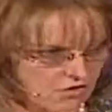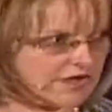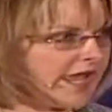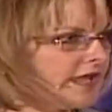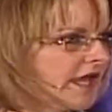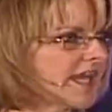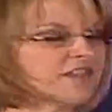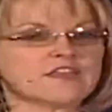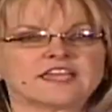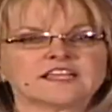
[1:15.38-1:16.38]
okay. And I
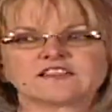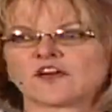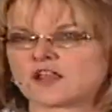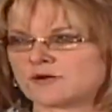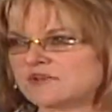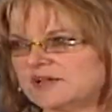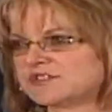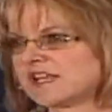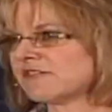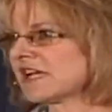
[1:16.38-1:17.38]
think he thought he was
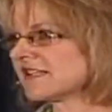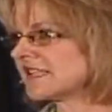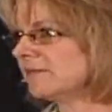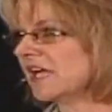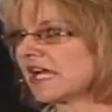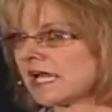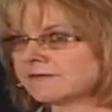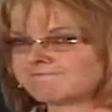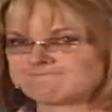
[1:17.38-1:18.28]
never going to see me again.